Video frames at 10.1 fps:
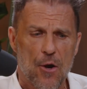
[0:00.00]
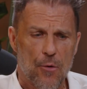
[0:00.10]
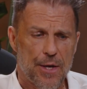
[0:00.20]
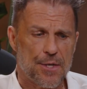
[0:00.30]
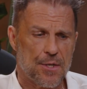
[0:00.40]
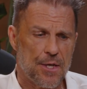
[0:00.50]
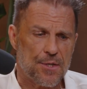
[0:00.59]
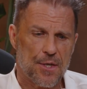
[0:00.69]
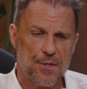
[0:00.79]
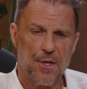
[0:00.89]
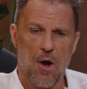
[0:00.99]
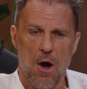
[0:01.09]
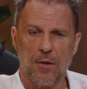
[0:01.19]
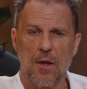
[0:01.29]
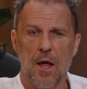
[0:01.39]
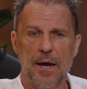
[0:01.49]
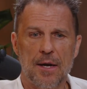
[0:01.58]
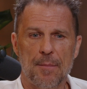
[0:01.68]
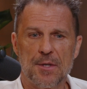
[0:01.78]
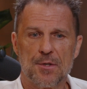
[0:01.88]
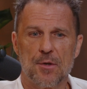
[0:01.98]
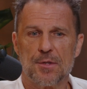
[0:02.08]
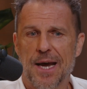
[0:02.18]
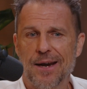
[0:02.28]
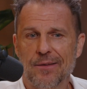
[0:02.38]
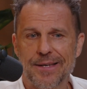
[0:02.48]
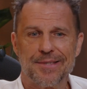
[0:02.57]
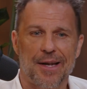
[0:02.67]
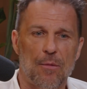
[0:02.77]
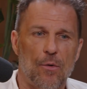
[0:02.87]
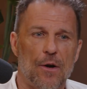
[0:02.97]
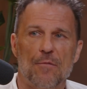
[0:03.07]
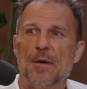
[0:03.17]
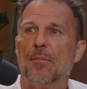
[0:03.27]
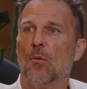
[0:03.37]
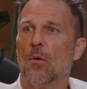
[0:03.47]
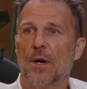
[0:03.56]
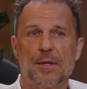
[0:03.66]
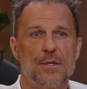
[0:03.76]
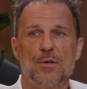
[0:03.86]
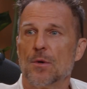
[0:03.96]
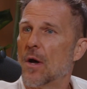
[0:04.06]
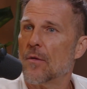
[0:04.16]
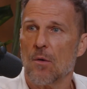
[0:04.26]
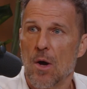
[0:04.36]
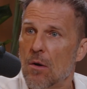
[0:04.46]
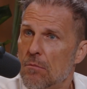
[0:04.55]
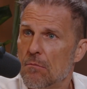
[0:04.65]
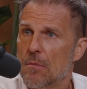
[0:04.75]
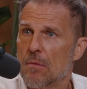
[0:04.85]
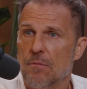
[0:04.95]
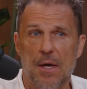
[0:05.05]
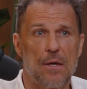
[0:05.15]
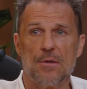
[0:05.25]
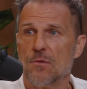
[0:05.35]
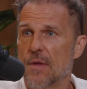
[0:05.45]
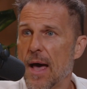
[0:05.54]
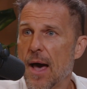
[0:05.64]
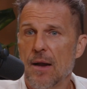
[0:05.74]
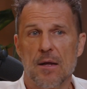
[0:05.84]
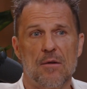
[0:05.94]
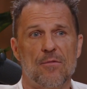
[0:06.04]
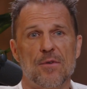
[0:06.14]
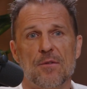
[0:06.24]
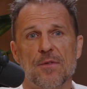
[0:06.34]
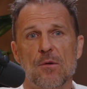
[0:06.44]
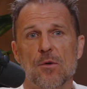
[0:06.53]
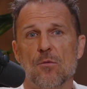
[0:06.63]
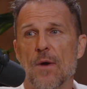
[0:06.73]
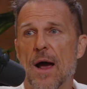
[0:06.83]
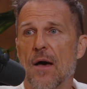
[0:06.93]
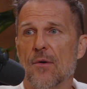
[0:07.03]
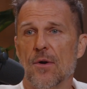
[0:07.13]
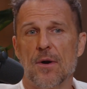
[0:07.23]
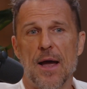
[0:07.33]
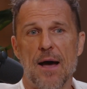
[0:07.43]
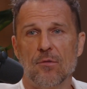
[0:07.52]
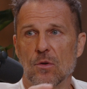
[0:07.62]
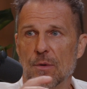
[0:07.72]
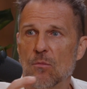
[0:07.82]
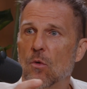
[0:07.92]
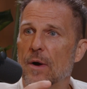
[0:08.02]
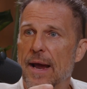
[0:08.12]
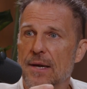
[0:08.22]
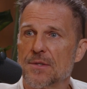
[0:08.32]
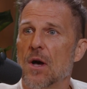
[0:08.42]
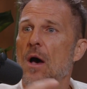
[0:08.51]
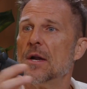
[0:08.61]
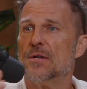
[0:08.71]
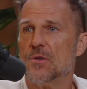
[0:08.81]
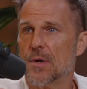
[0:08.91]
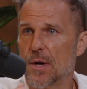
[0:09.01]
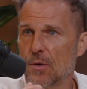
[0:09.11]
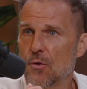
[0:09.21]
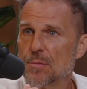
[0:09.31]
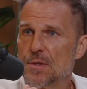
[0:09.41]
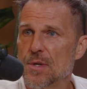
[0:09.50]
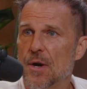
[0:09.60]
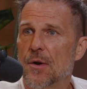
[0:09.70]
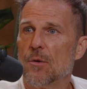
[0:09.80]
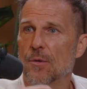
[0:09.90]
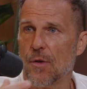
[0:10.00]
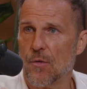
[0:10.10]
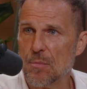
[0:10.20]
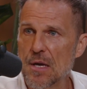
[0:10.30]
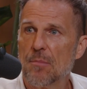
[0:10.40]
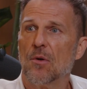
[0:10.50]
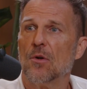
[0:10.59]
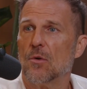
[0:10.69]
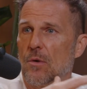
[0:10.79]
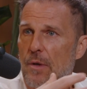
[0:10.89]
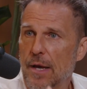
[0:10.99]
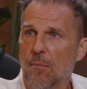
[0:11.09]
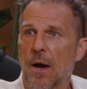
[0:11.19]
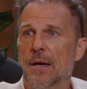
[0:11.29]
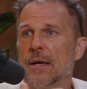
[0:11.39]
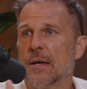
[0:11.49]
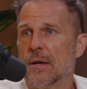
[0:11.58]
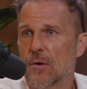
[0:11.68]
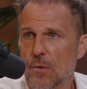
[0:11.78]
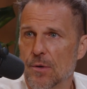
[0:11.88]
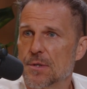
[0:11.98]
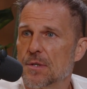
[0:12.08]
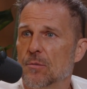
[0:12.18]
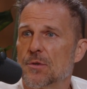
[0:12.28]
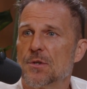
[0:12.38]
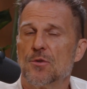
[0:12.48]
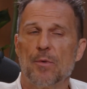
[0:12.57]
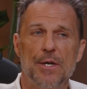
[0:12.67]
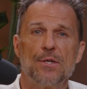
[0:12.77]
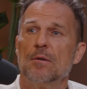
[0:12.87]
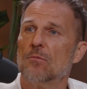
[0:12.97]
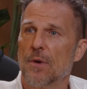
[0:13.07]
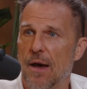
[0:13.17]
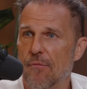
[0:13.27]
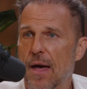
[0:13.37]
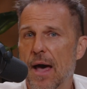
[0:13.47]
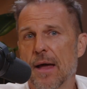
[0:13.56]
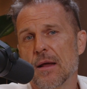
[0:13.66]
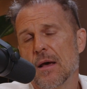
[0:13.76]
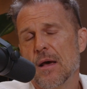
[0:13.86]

There is, and it's an online. I mean, so it's kind of like set up where if people wanted to do it on their own, they can do that. If they would rather have a little bit more hands-on and do it in a group scenario with other people who are like-minded and who are in a similar situation, we have that.